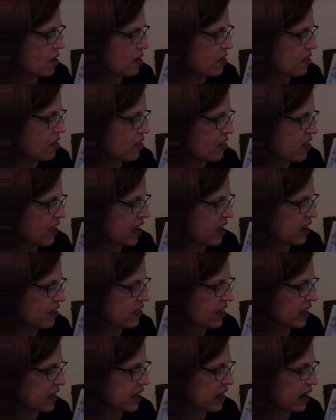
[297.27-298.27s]

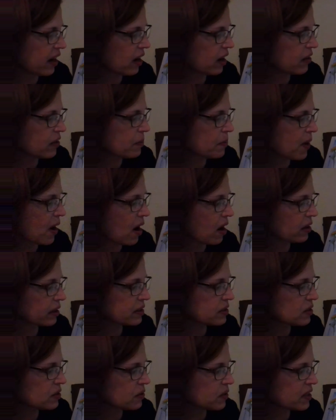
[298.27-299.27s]
Then they carry the
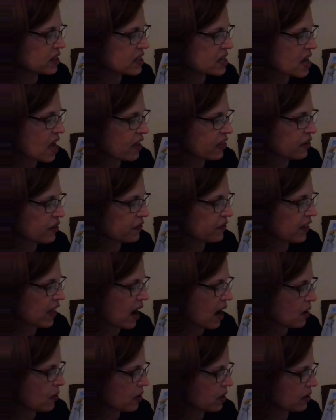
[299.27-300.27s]
pollen to another
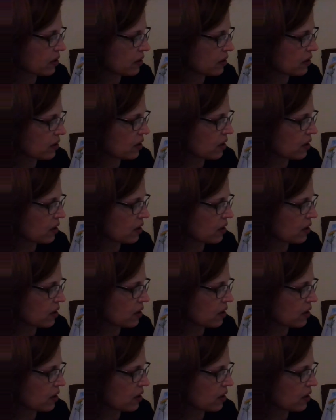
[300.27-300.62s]
flower